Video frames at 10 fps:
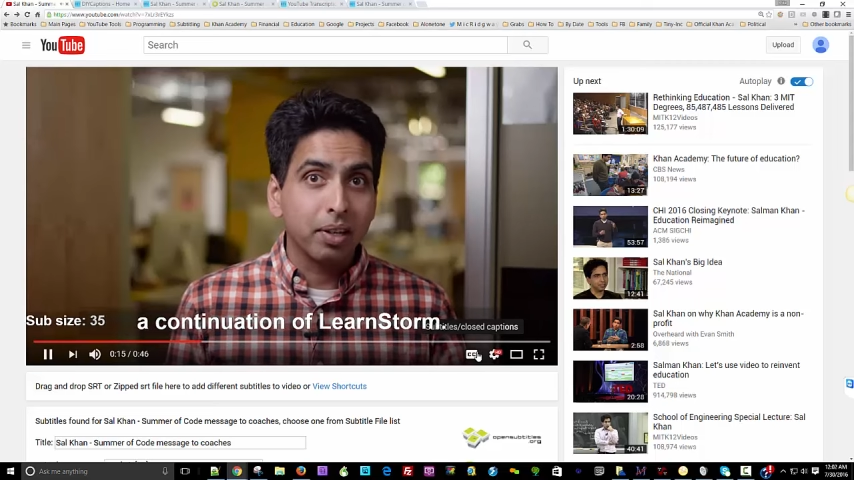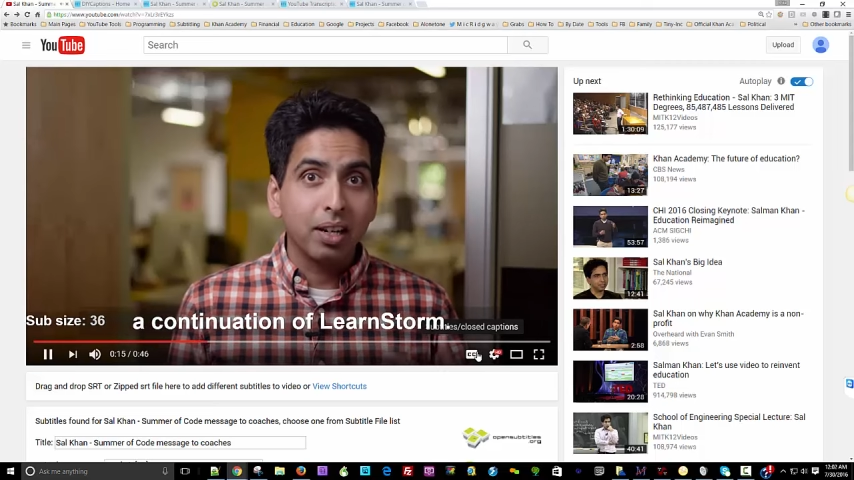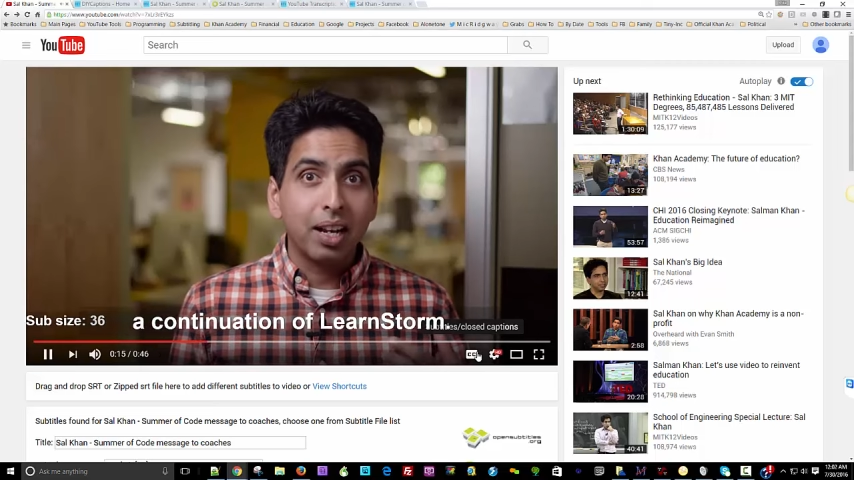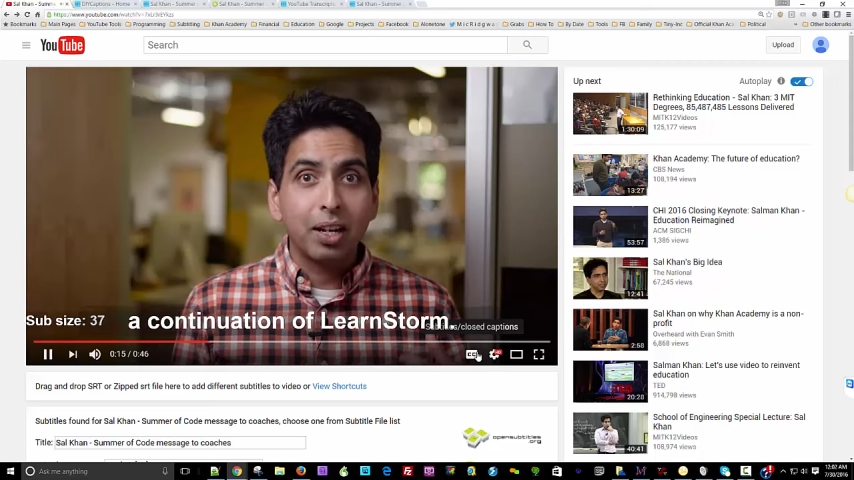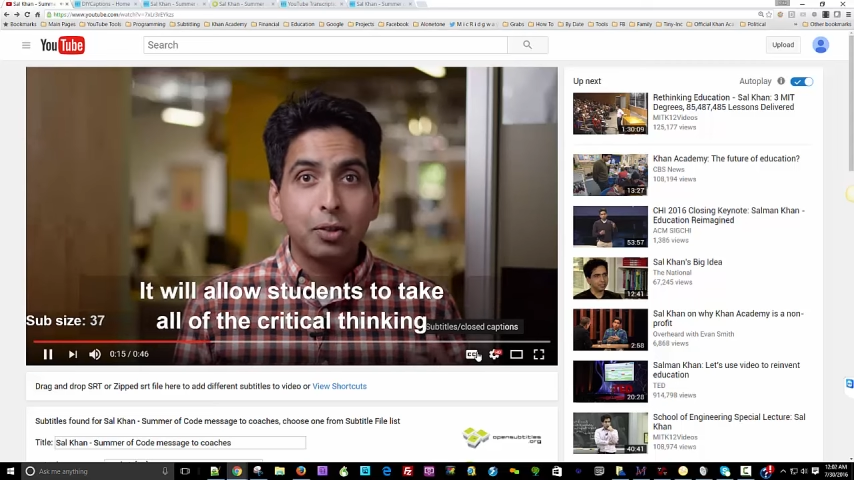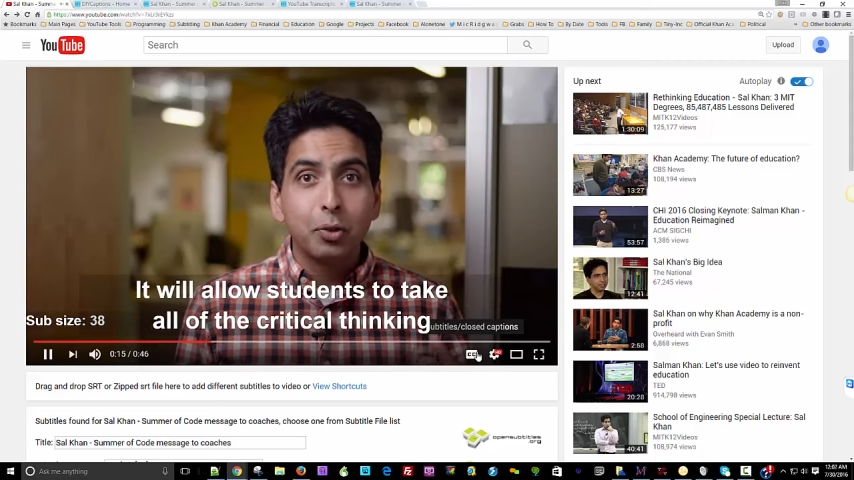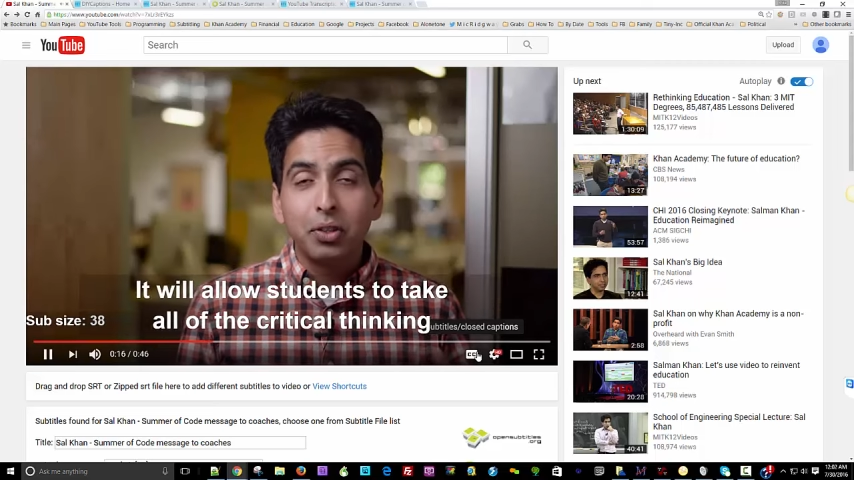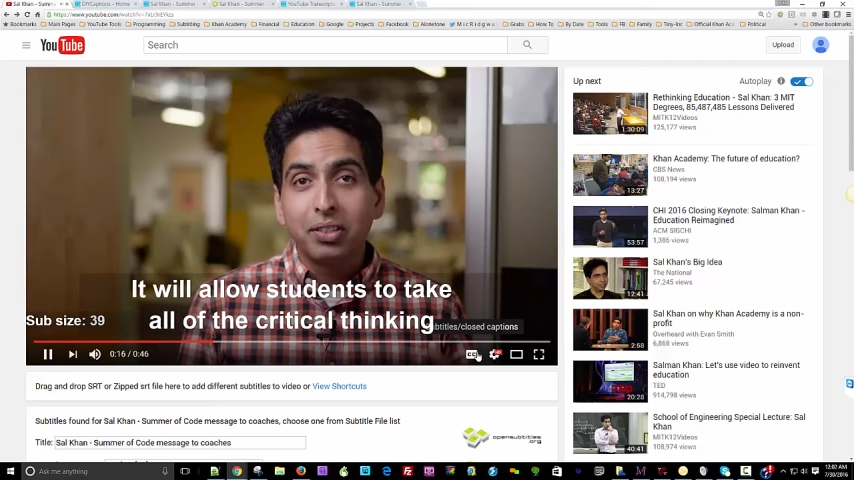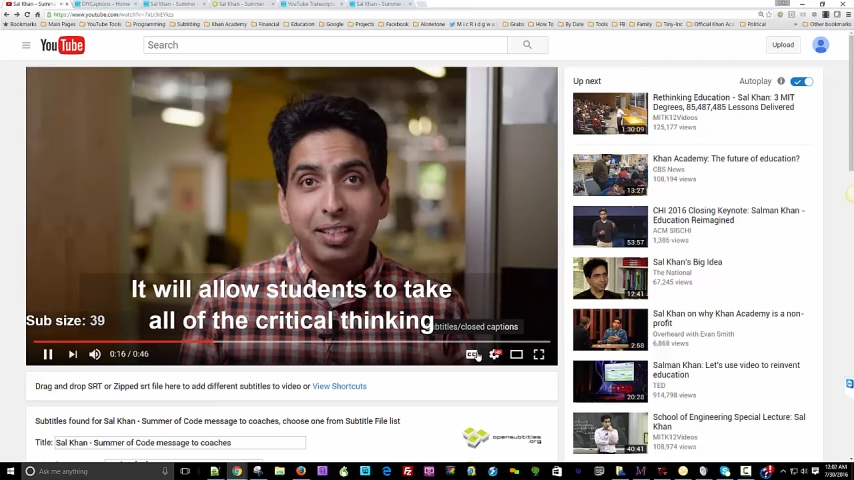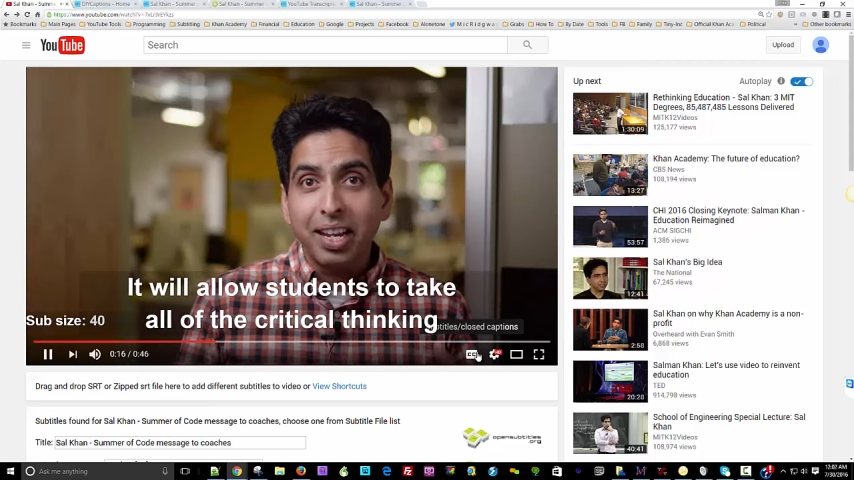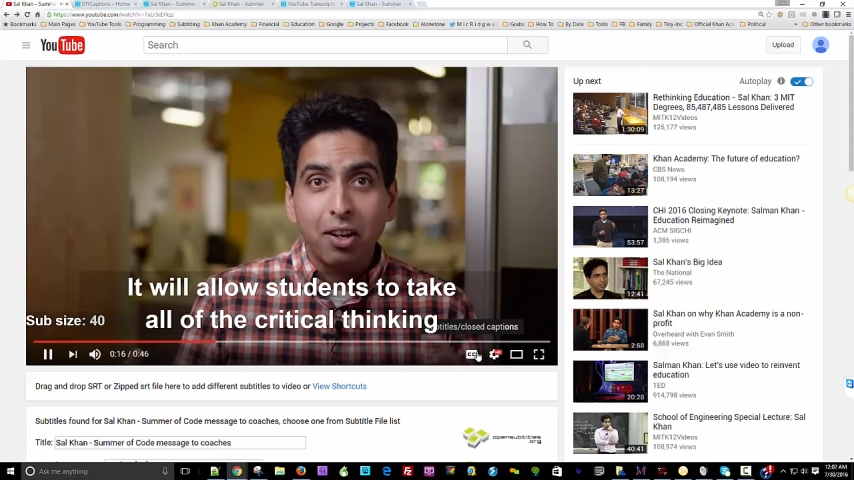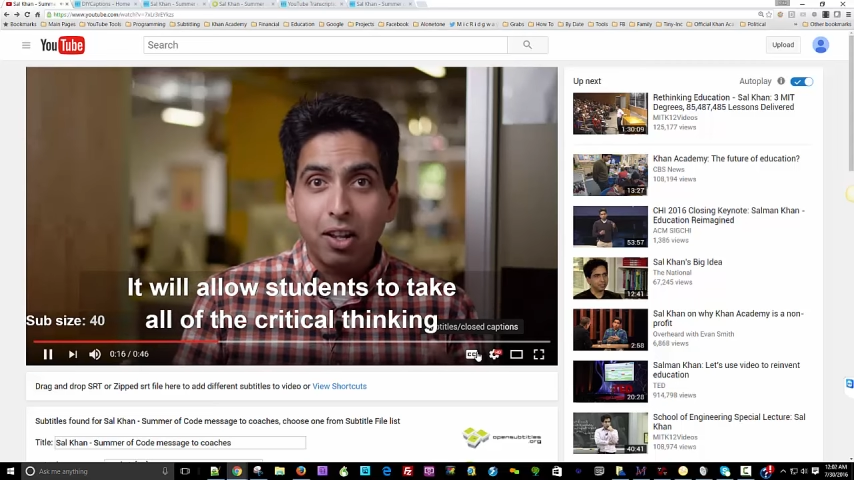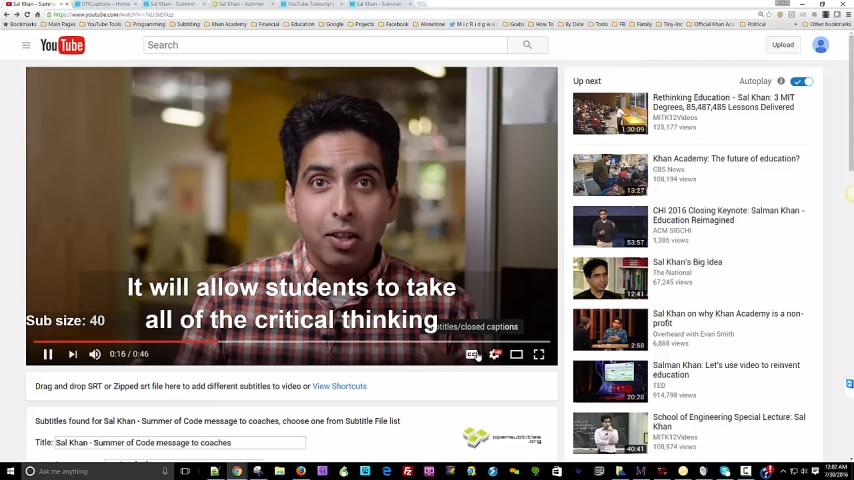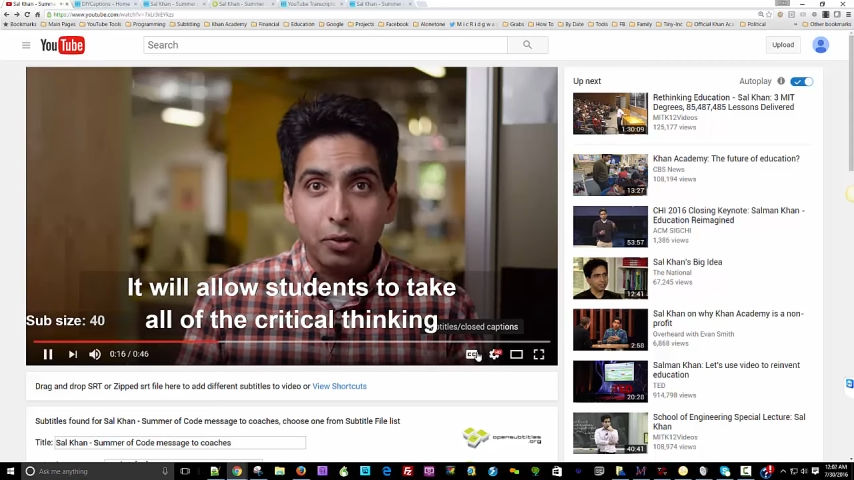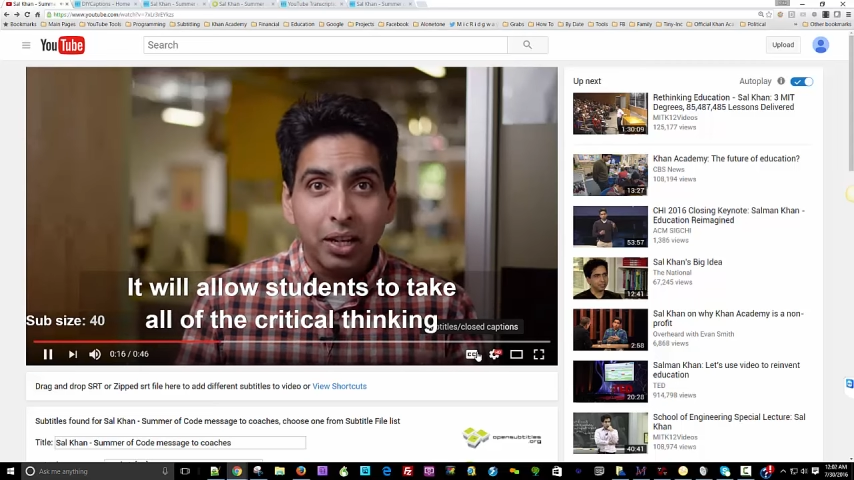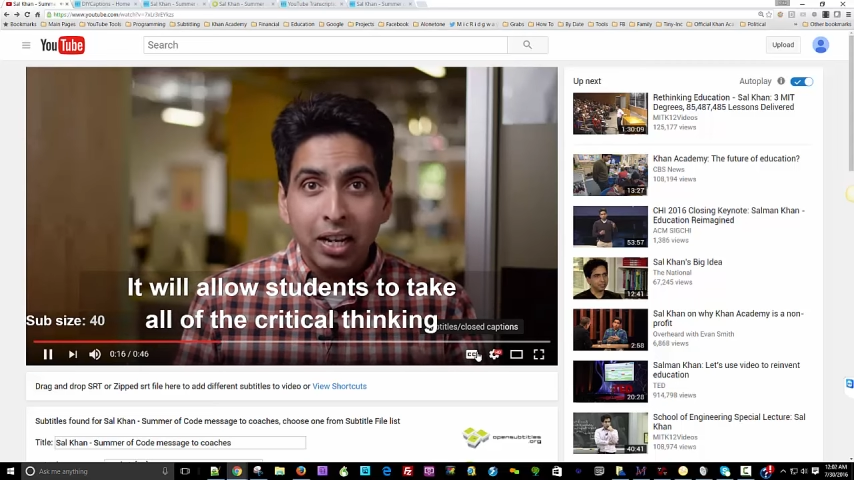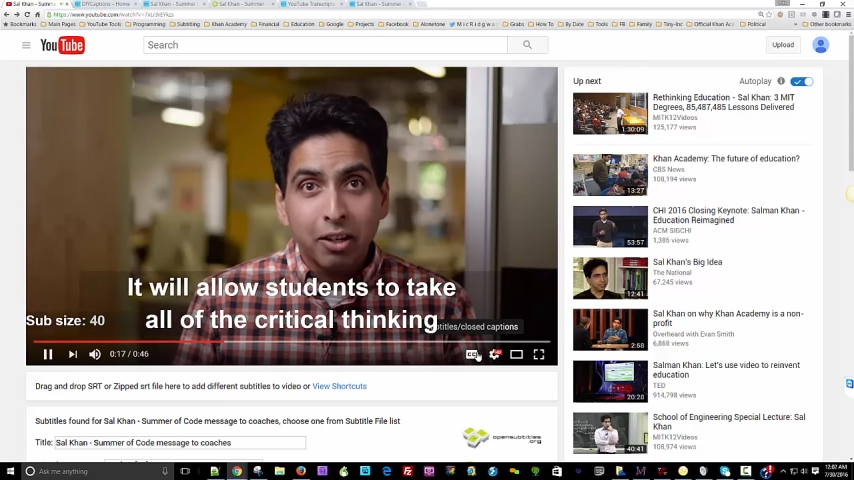It'll allow students to take all the